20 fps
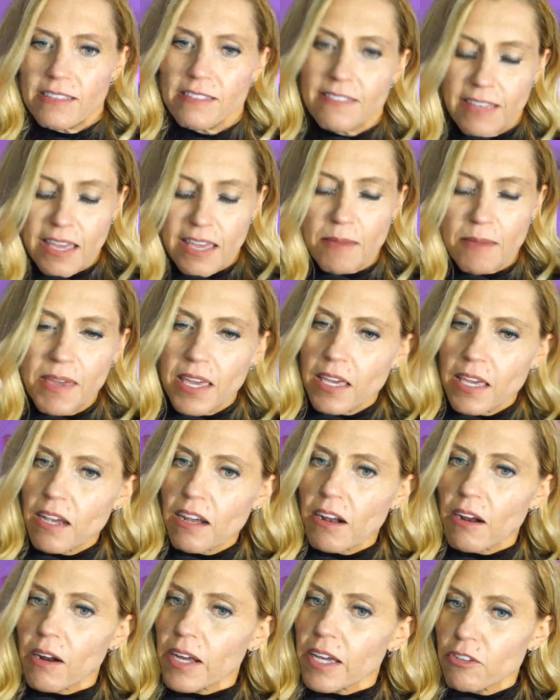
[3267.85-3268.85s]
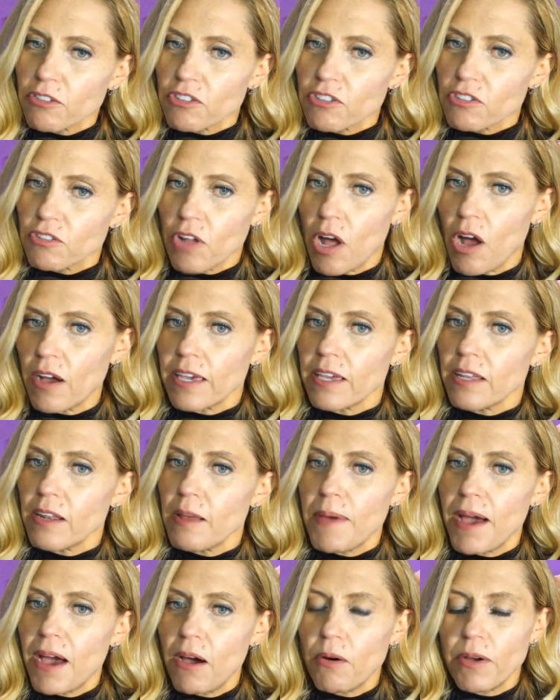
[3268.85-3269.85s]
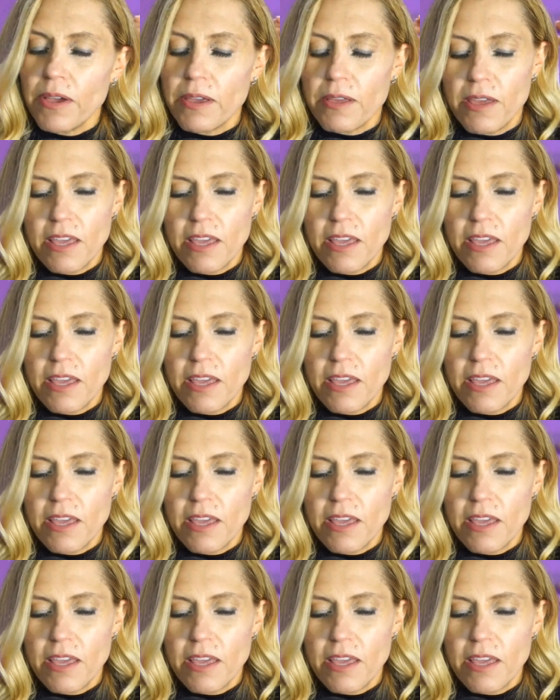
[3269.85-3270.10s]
segment here is just talking about